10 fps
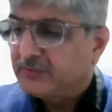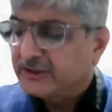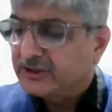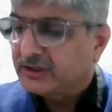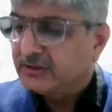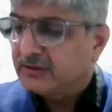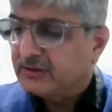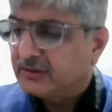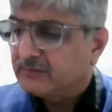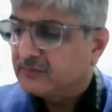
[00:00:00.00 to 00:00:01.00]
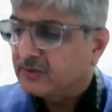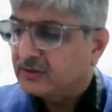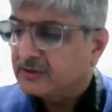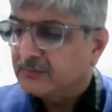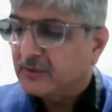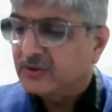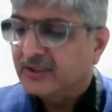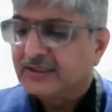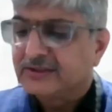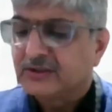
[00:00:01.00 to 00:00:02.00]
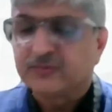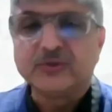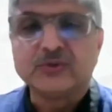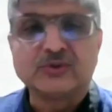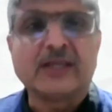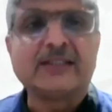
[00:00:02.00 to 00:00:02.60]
mentioned there's about the ease of use.